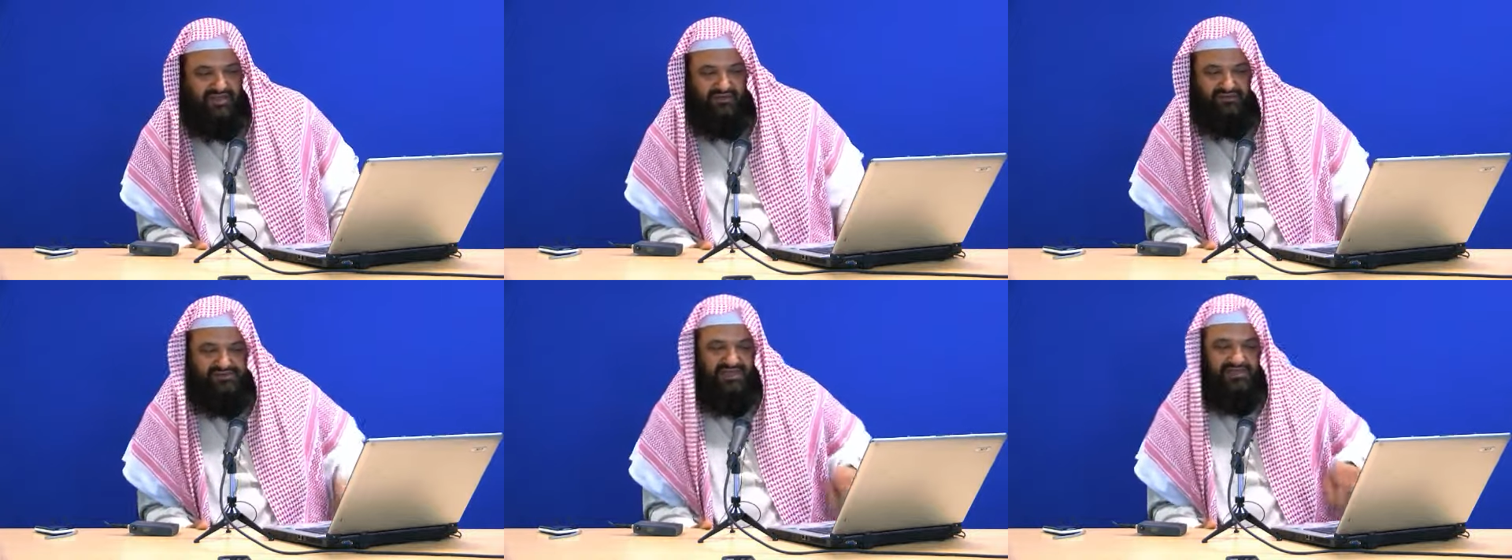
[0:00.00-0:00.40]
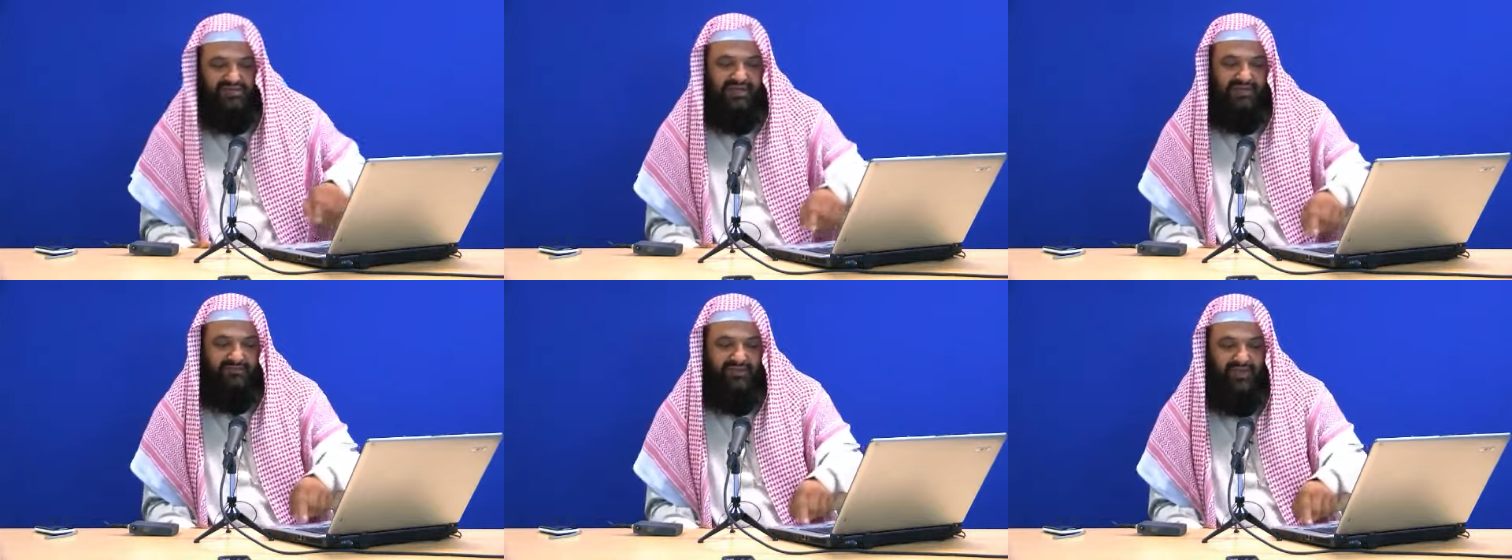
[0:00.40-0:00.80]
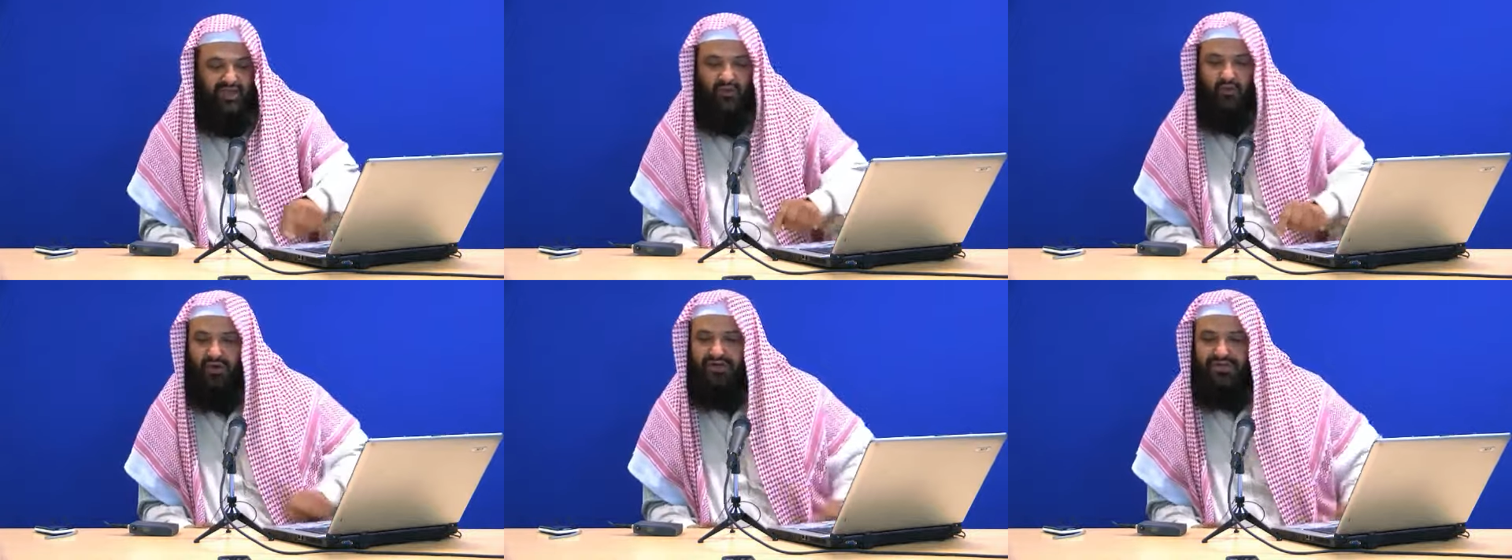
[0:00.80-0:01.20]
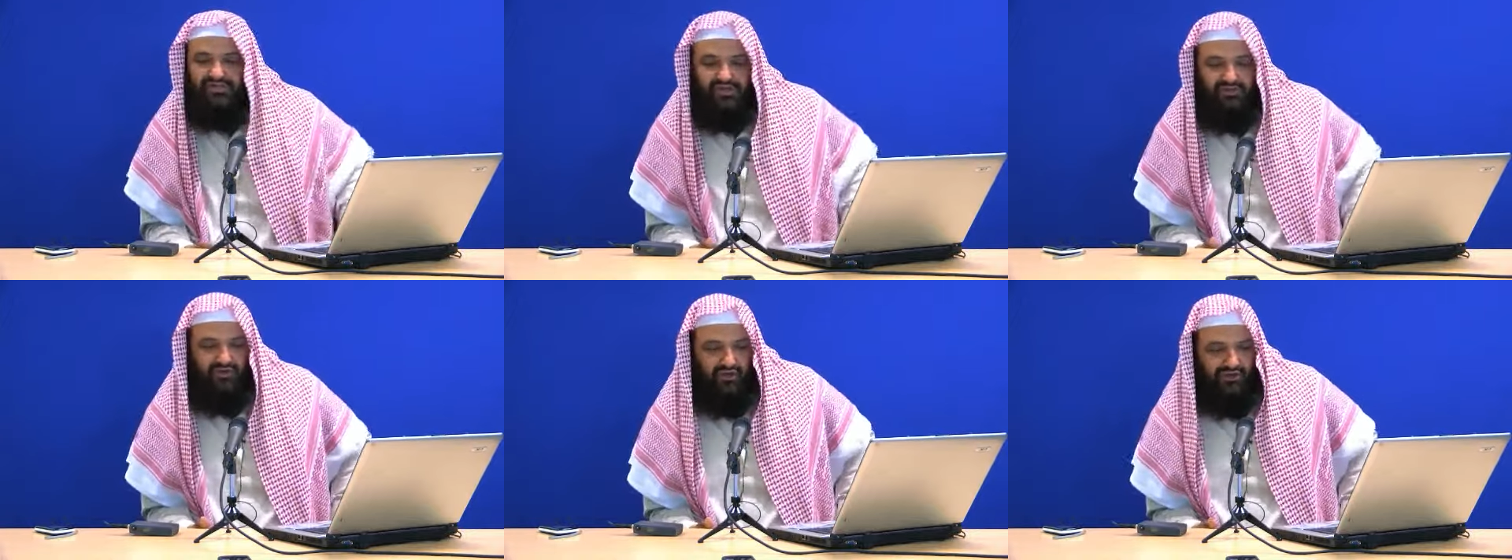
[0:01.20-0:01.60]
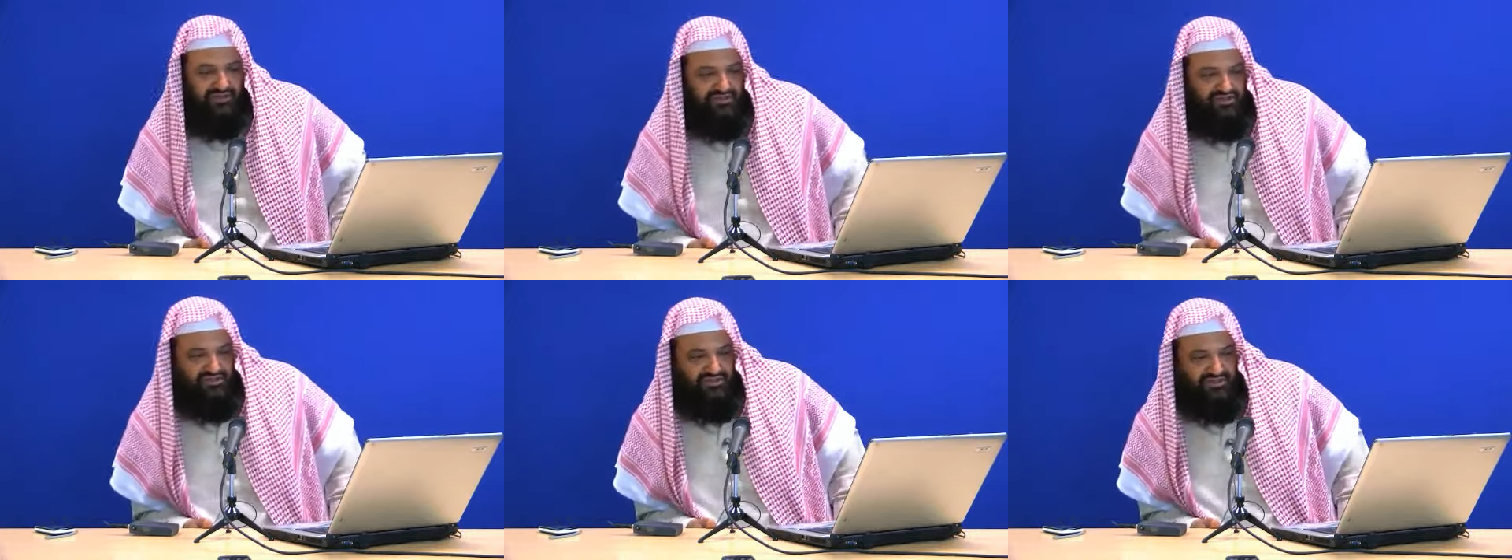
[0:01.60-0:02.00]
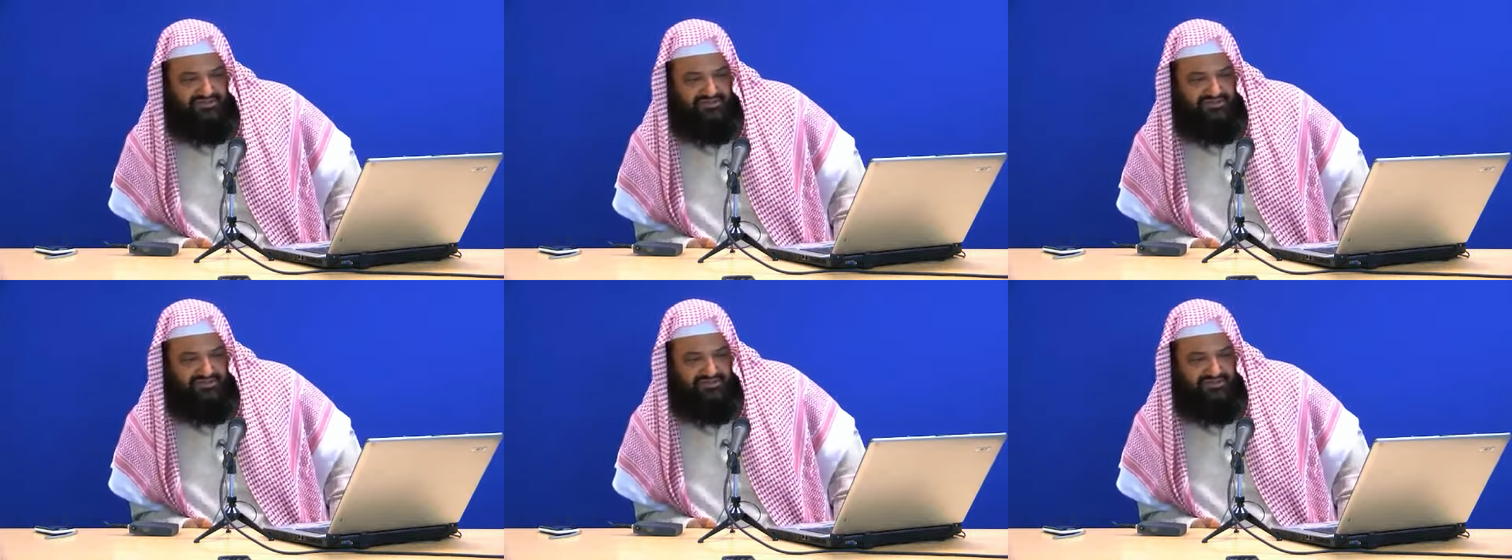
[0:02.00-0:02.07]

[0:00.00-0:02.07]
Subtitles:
They would say to him, what is your knowledge?